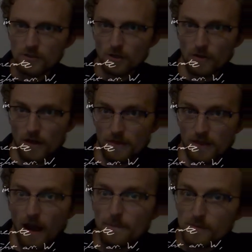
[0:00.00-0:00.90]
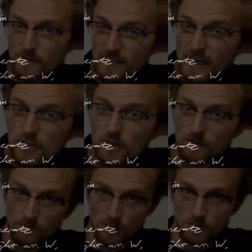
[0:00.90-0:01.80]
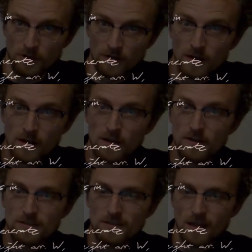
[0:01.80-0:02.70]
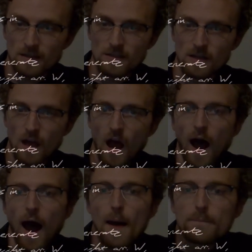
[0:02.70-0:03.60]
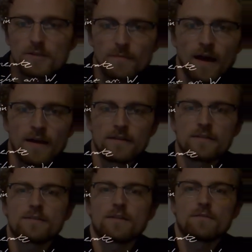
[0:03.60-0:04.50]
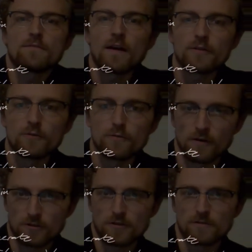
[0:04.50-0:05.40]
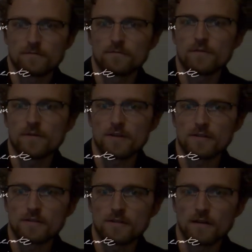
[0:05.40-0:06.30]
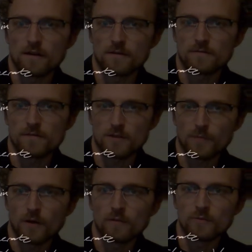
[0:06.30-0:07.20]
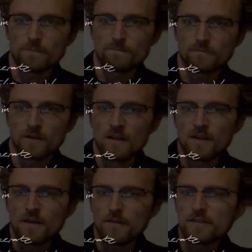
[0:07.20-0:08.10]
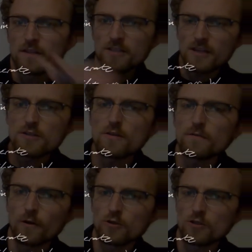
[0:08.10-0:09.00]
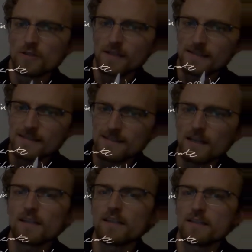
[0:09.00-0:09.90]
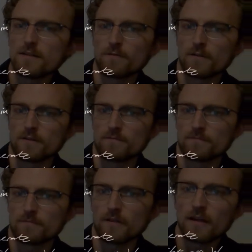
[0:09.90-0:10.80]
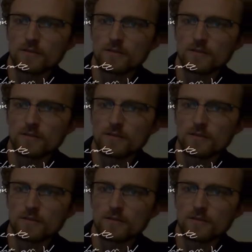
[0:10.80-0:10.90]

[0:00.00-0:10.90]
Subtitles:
So the optimization version says, optimize the value function for this problem. The decision version is subtly different, okay?